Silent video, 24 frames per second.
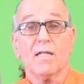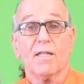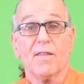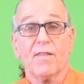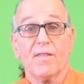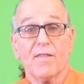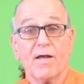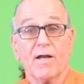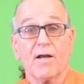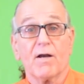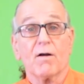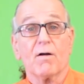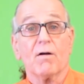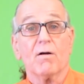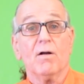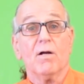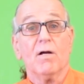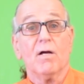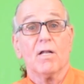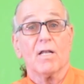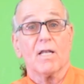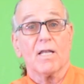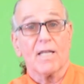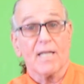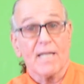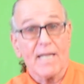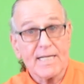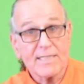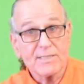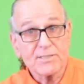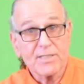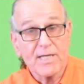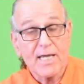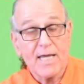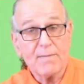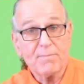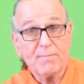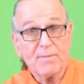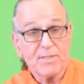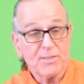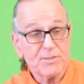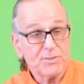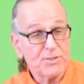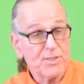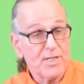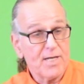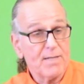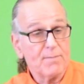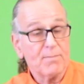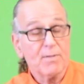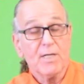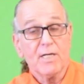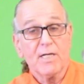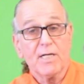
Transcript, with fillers: their landscape into shape.